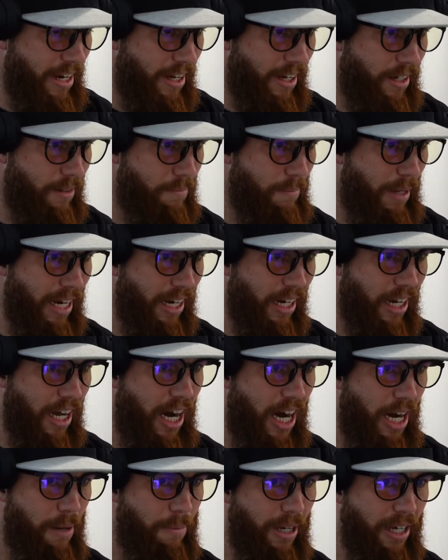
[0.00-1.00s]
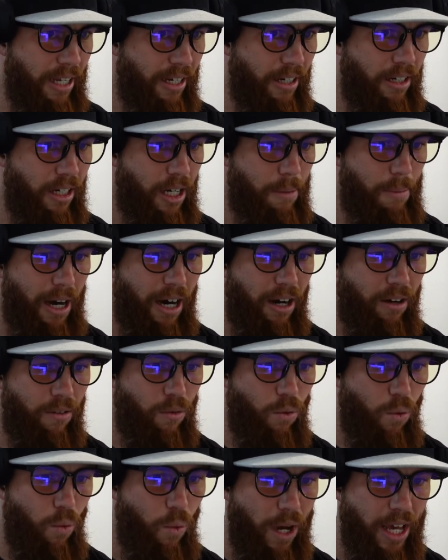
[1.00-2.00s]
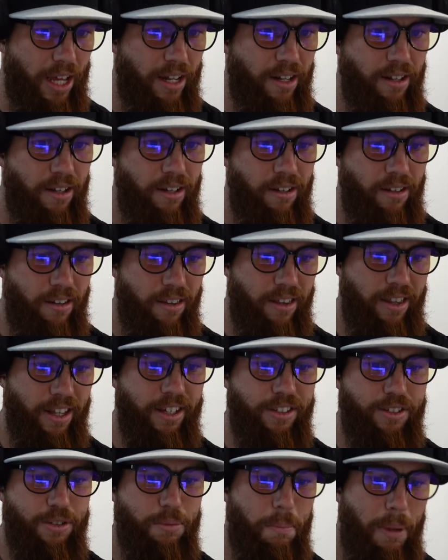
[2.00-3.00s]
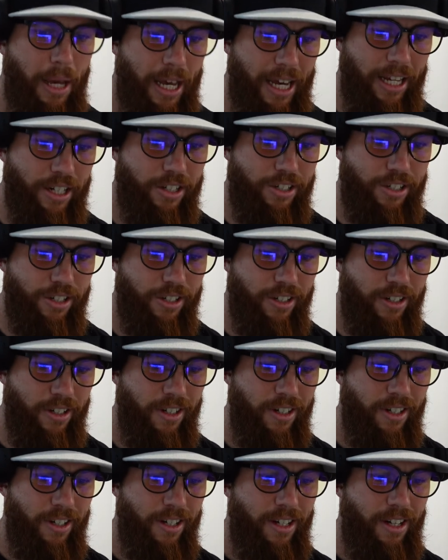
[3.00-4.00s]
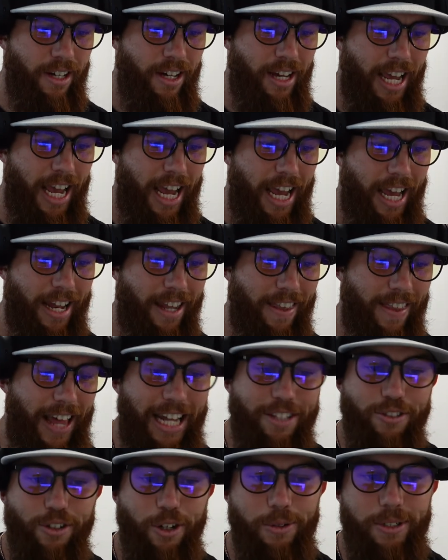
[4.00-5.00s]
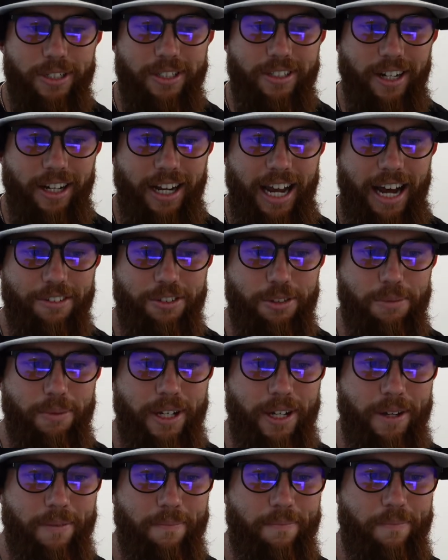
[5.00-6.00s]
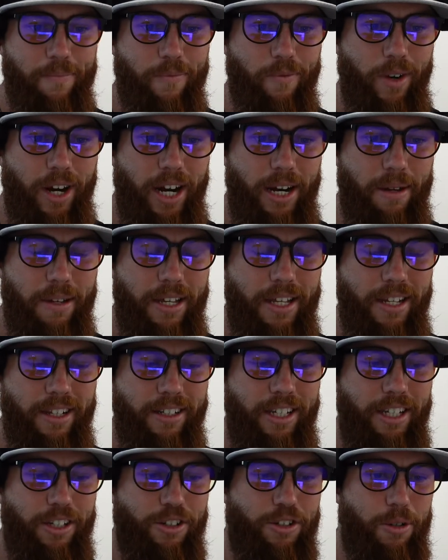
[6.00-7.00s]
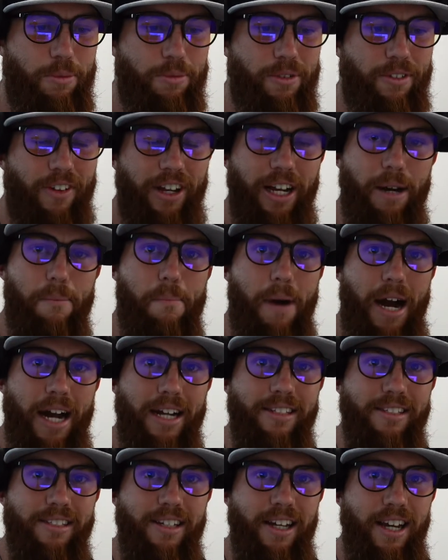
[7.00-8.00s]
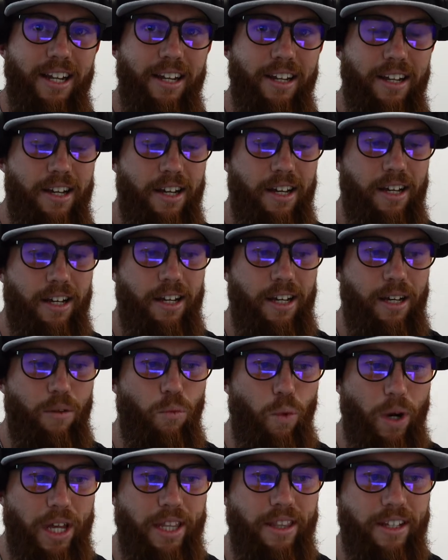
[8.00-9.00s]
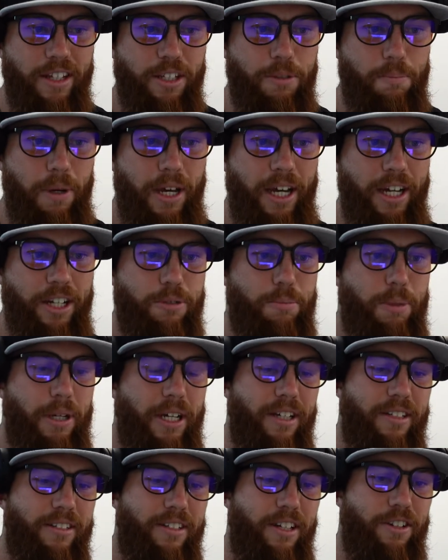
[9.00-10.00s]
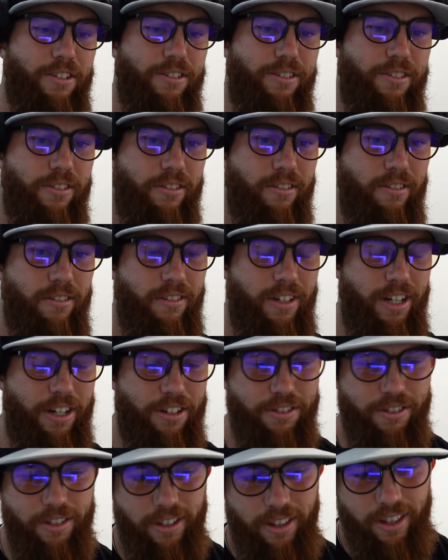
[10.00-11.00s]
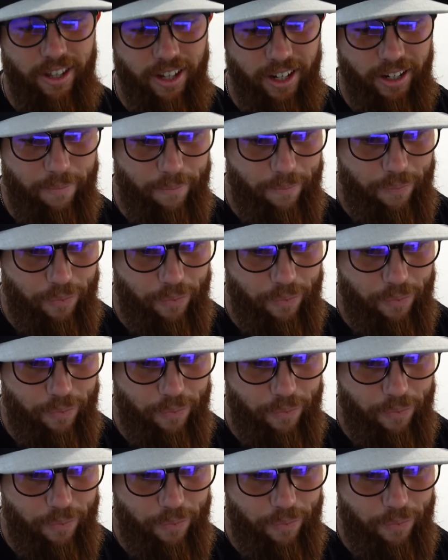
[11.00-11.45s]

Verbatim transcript: a made a comment about win this pitch, and that's always stuck out to me, right? In in terms of like a mindset, win this pitch because here's here's the thing,